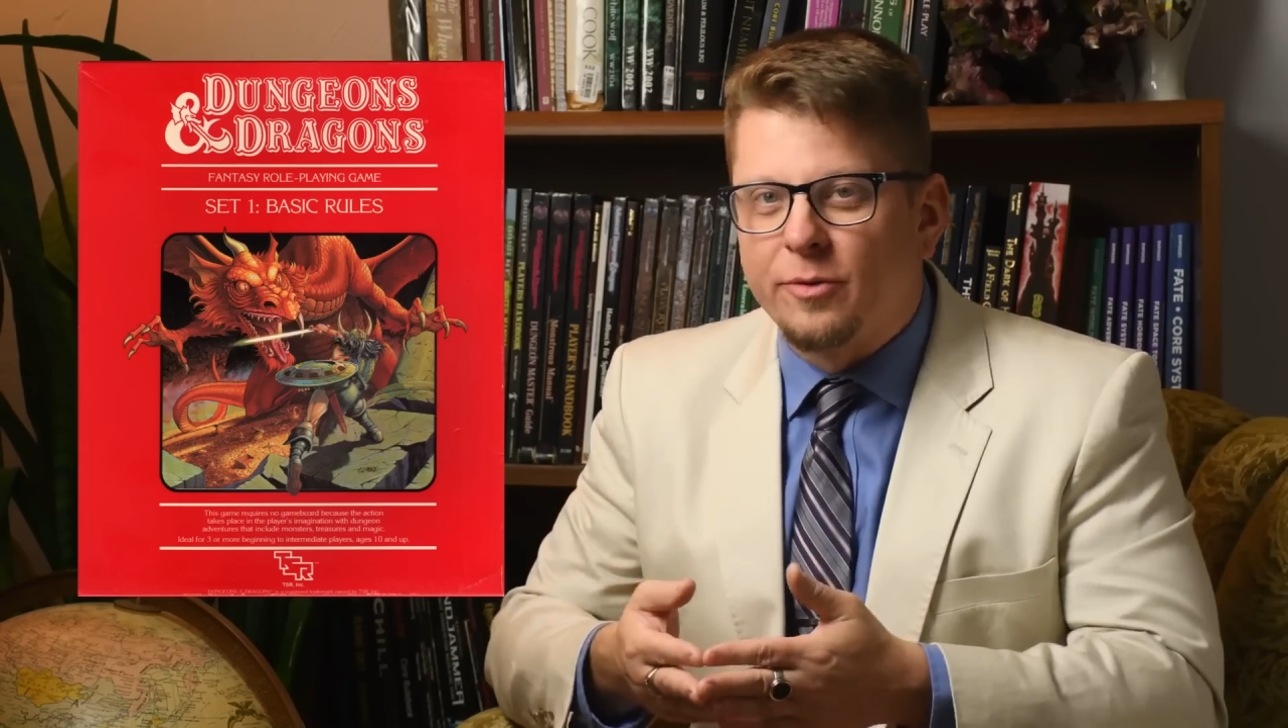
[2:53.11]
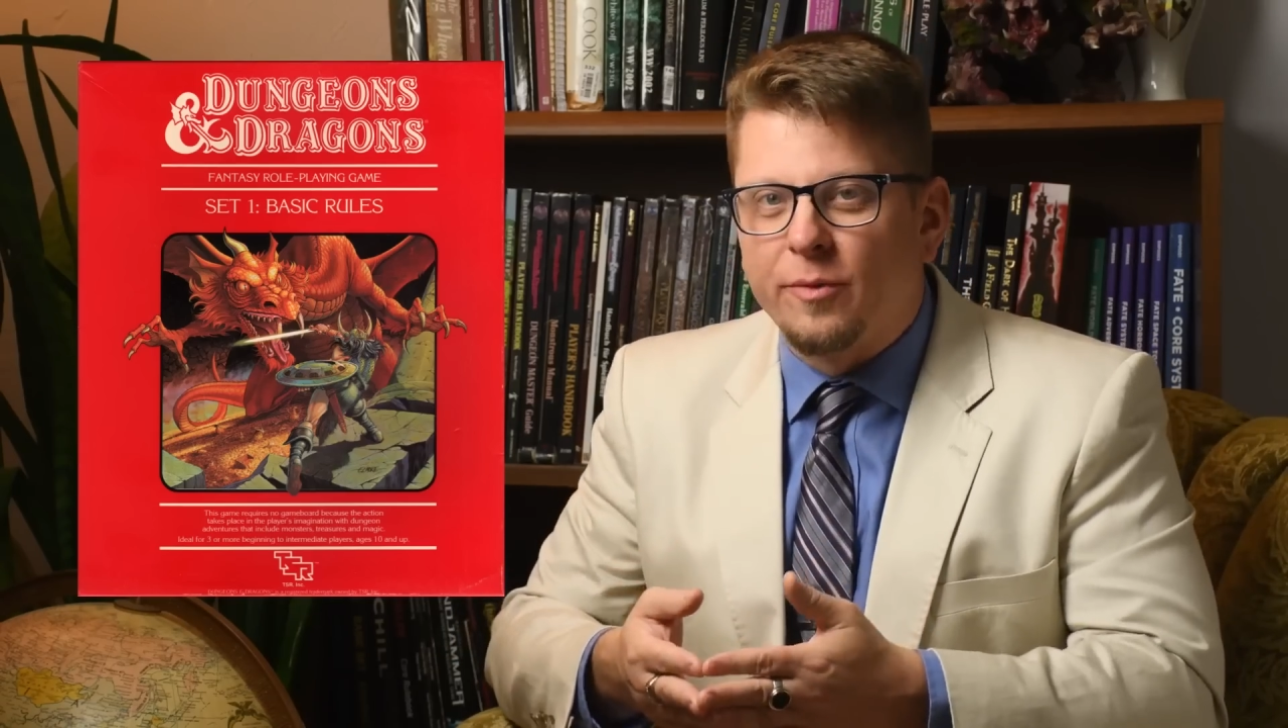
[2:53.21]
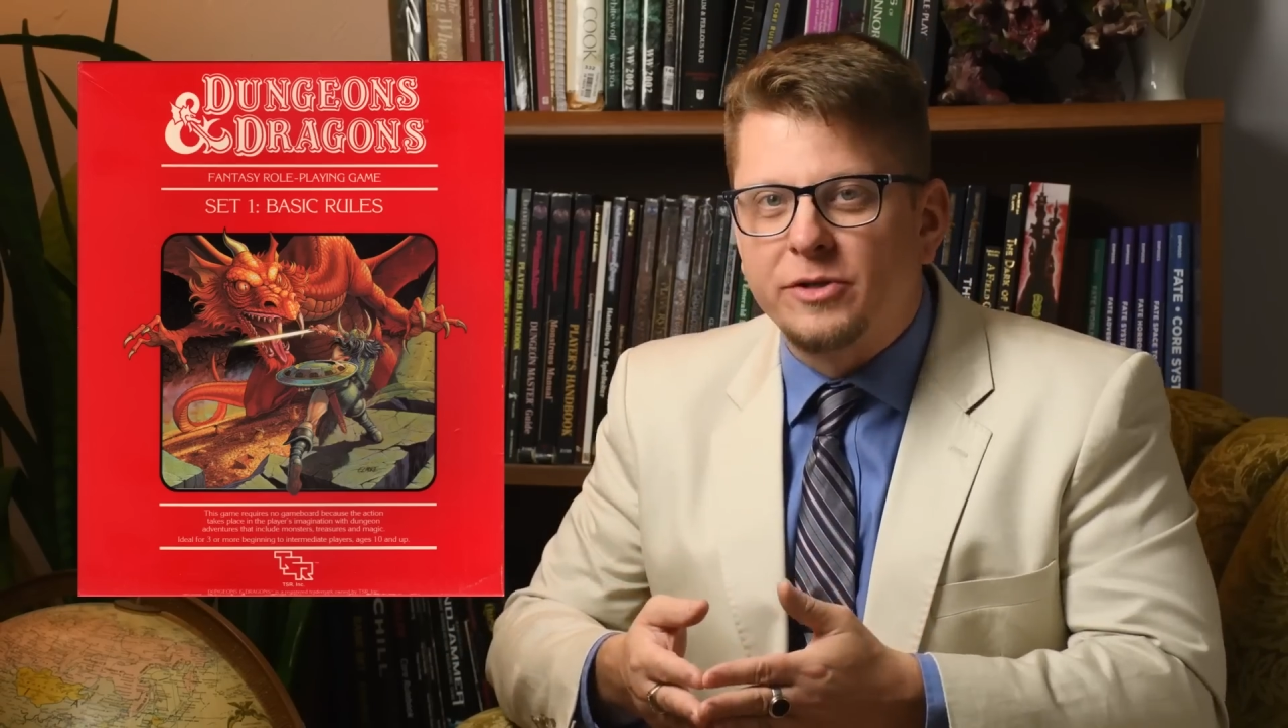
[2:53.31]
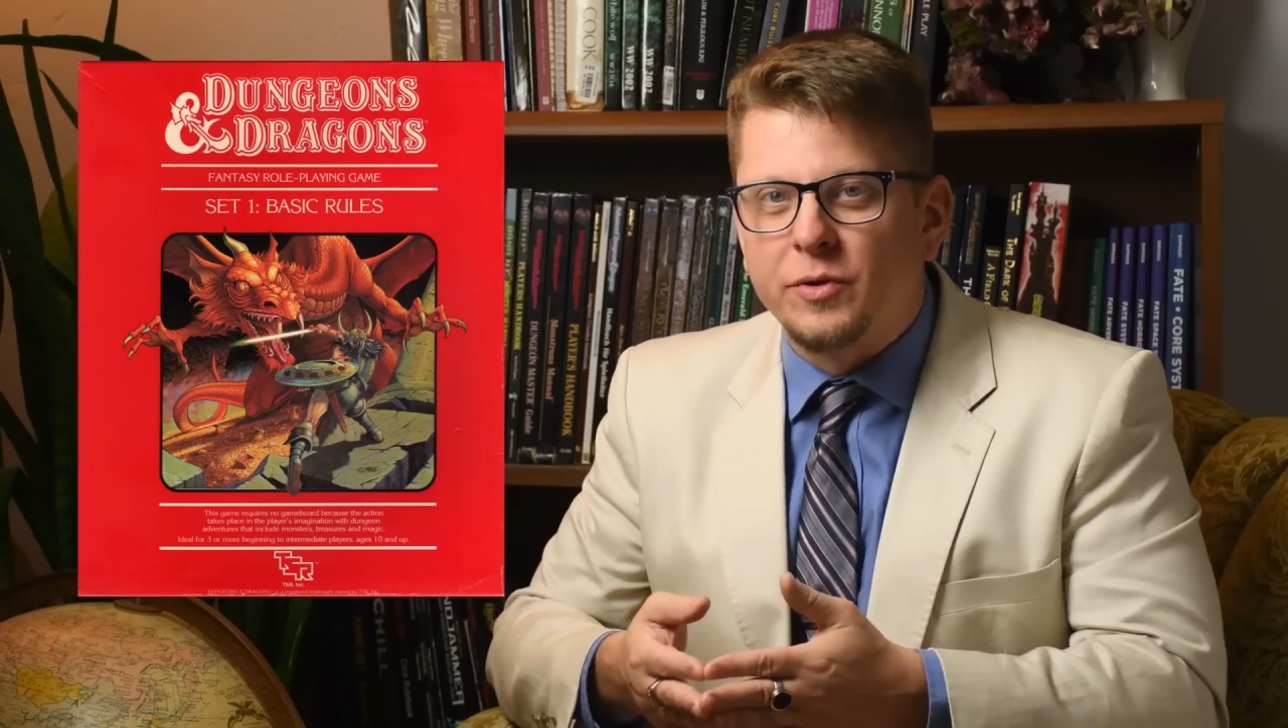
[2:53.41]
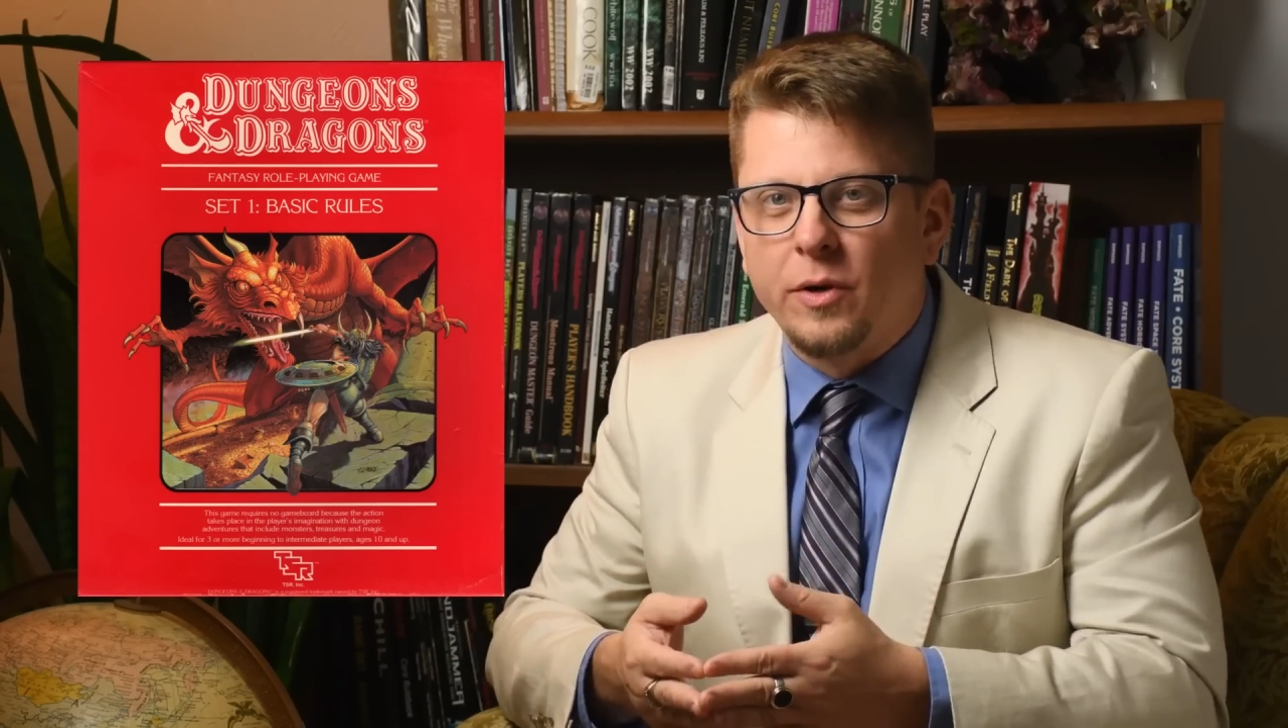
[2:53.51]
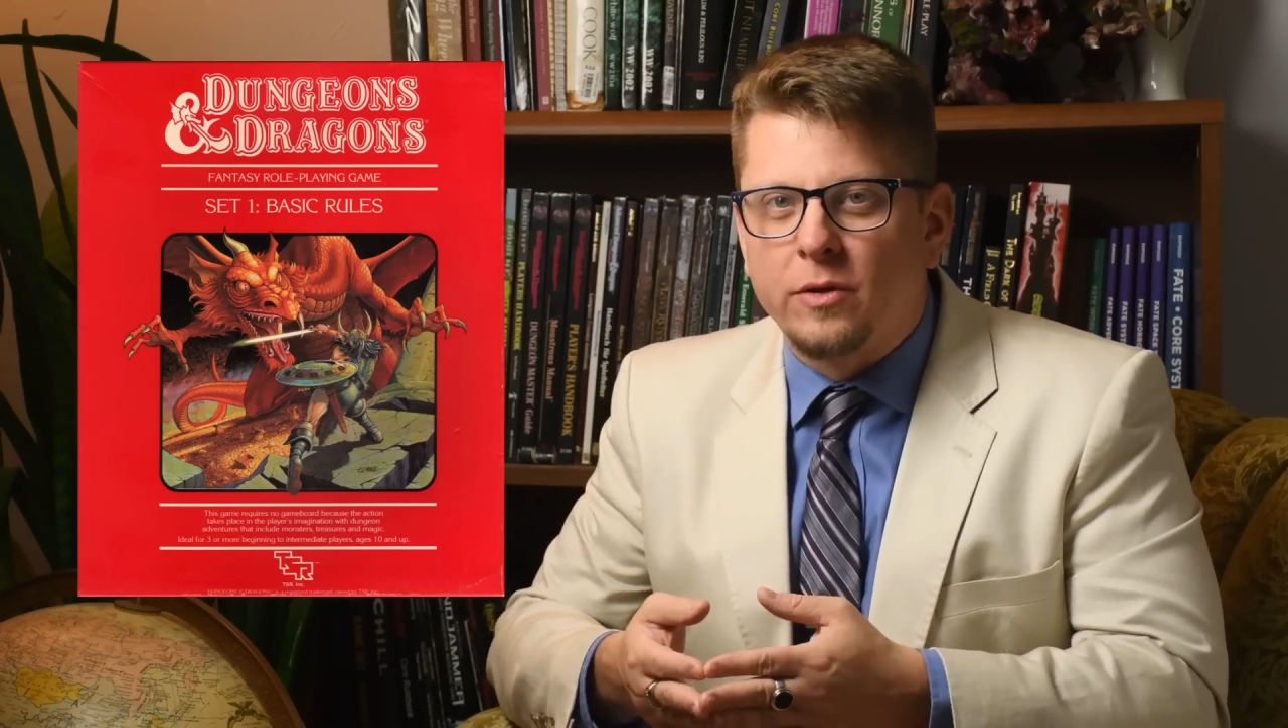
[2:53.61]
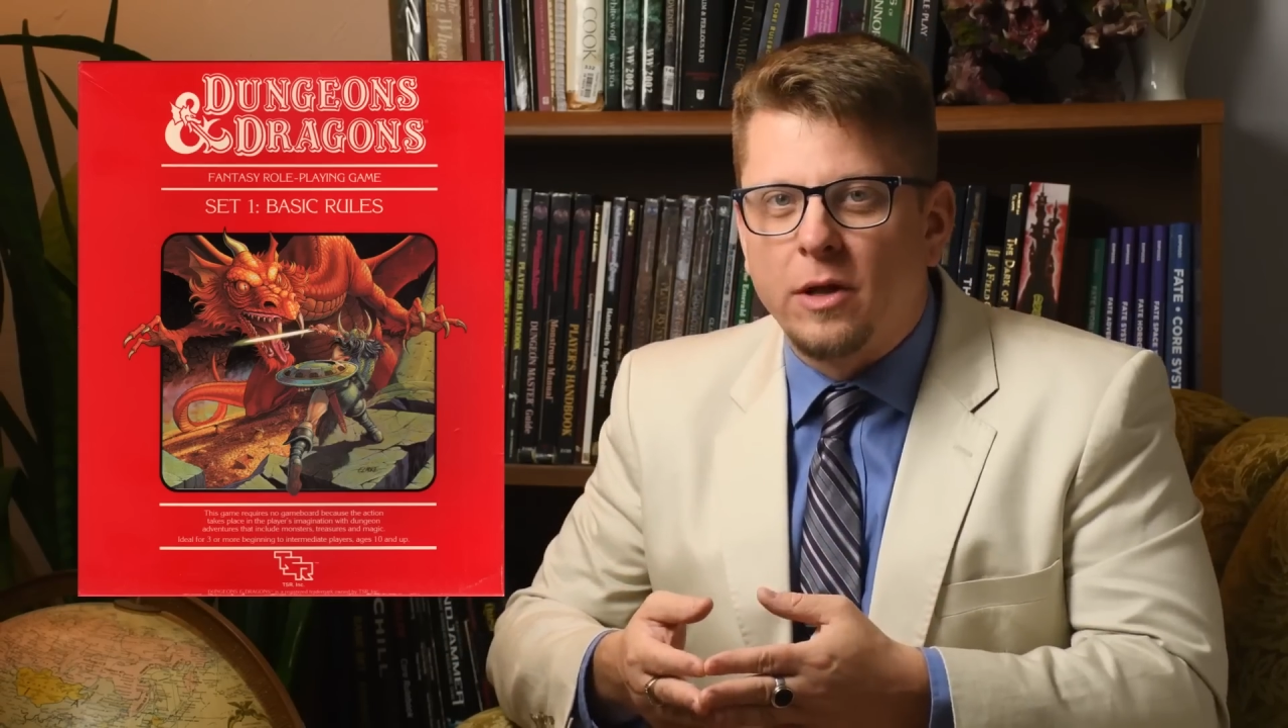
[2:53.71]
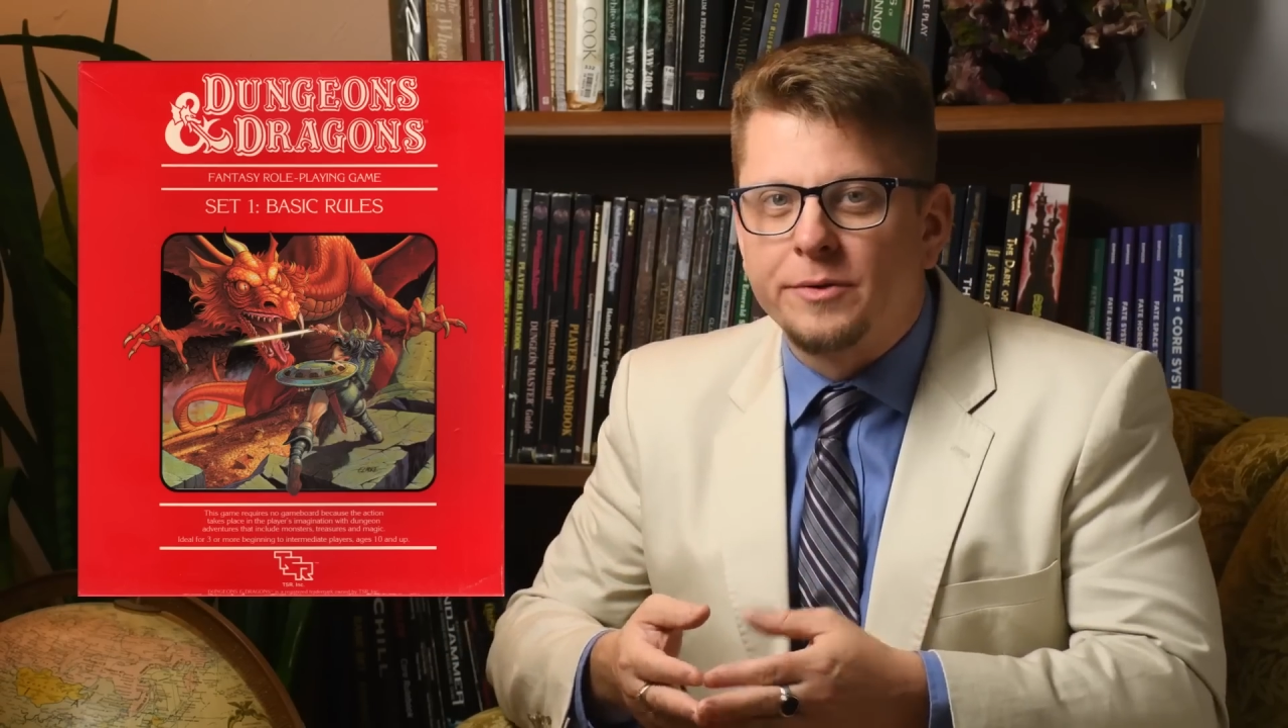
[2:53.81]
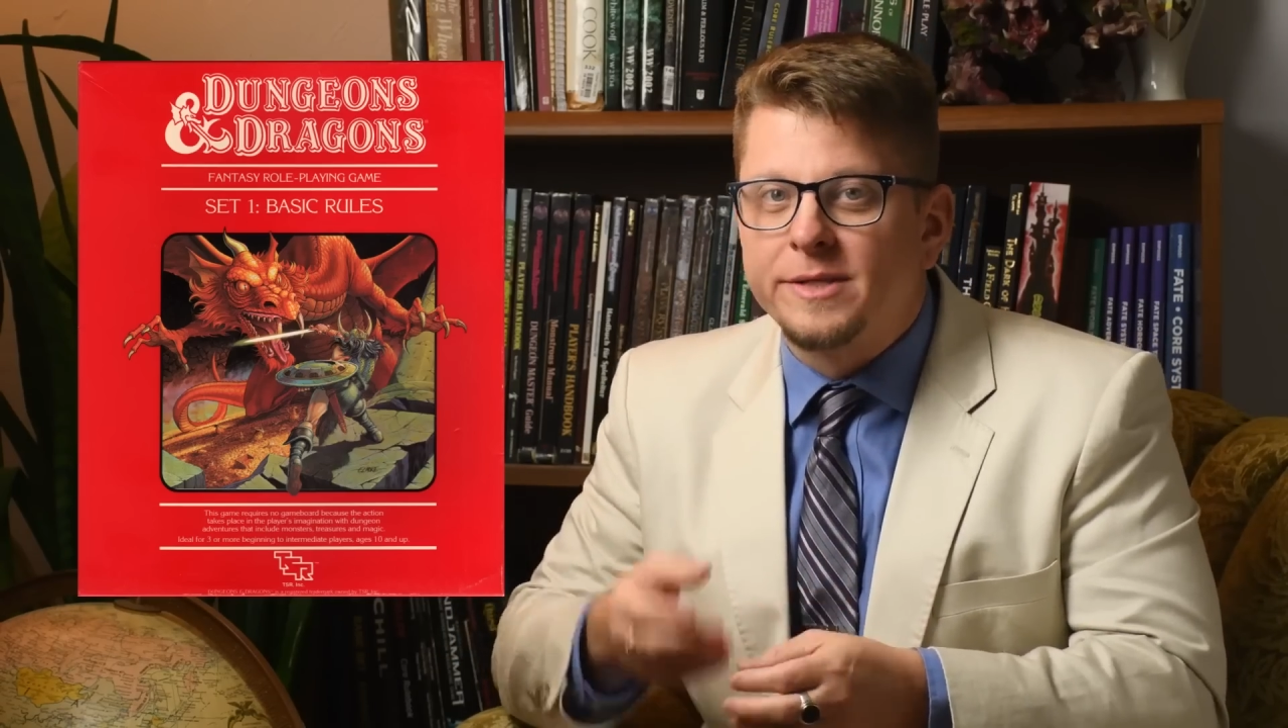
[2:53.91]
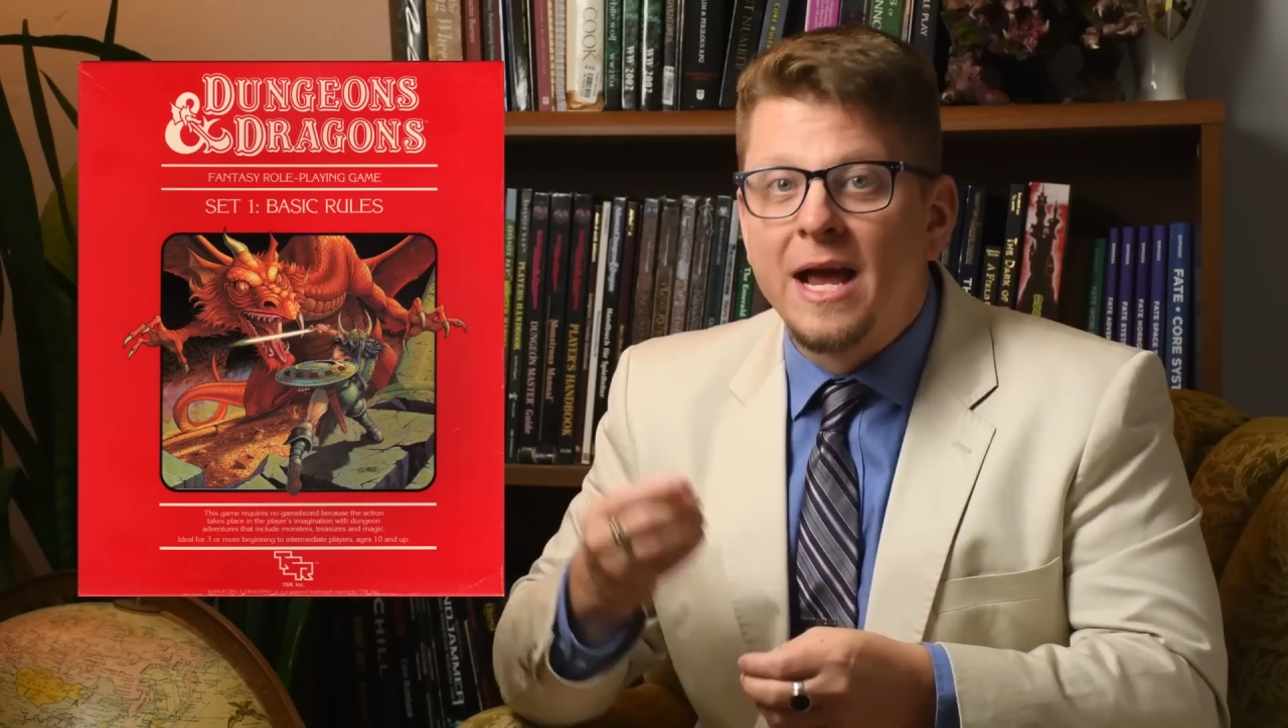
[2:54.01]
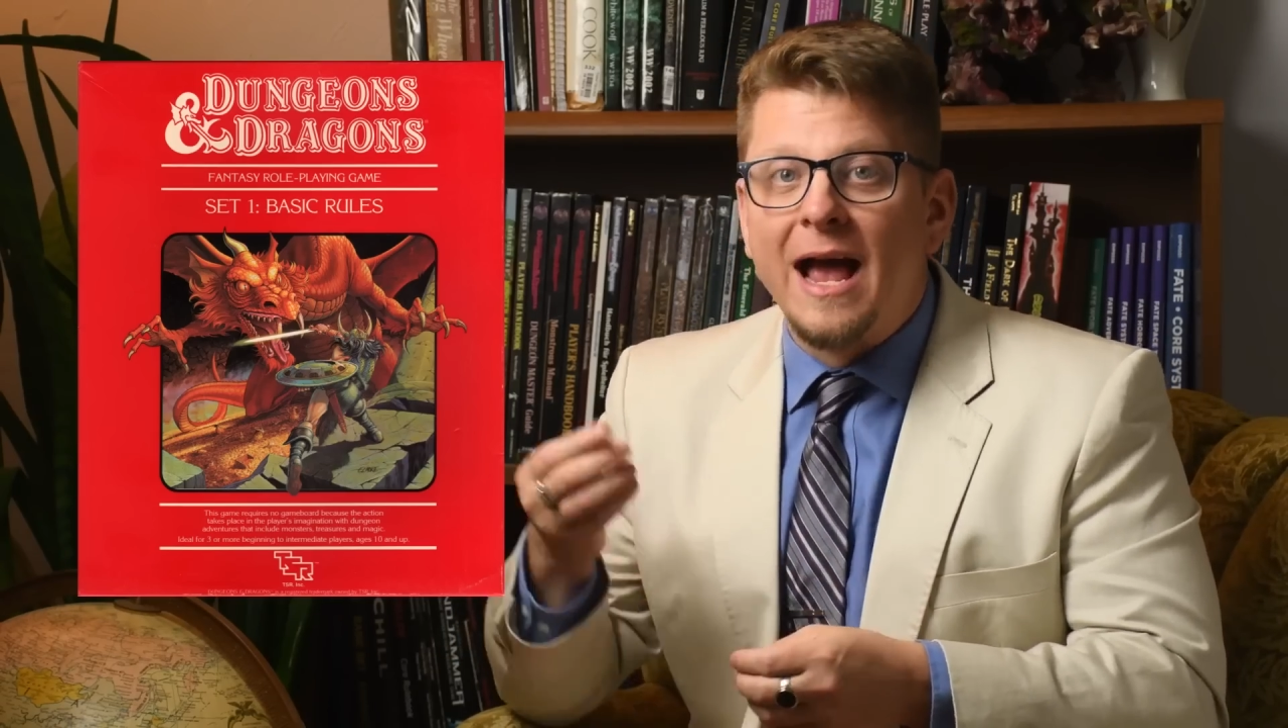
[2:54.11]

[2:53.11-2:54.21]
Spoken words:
retro clones,